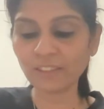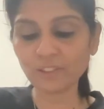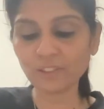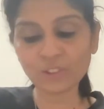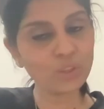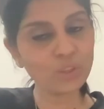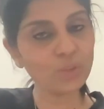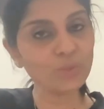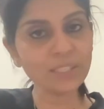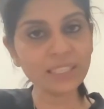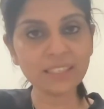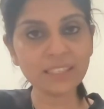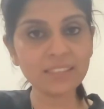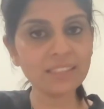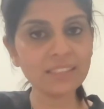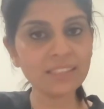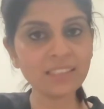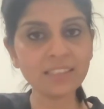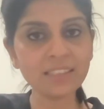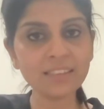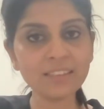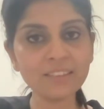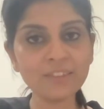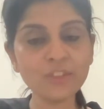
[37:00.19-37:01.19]
Do you
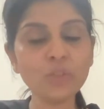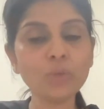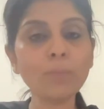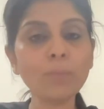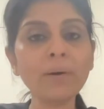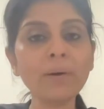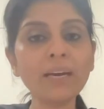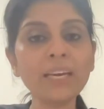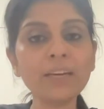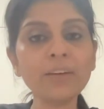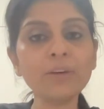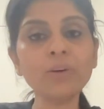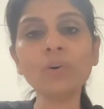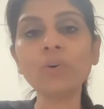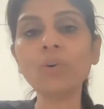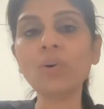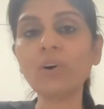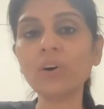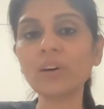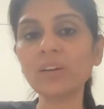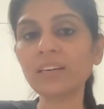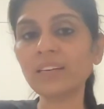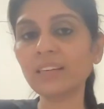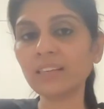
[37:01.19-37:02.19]
understand this? So
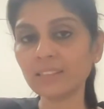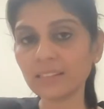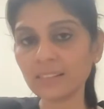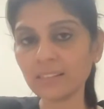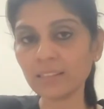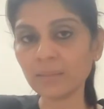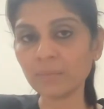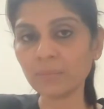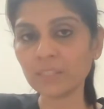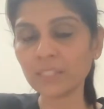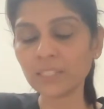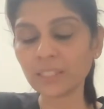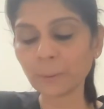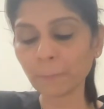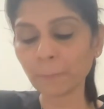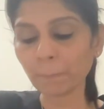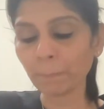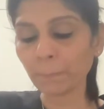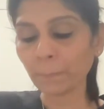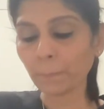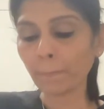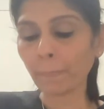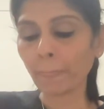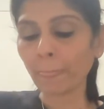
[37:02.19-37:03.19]
microorganisms.
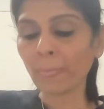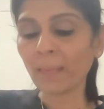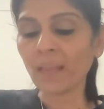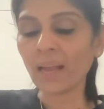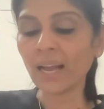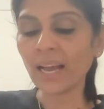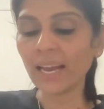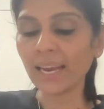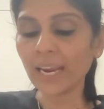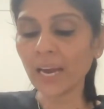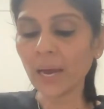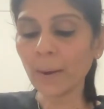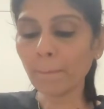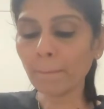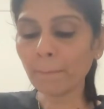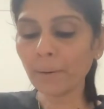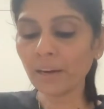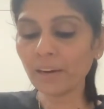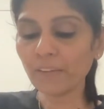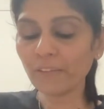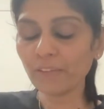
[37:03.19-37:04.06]
And apart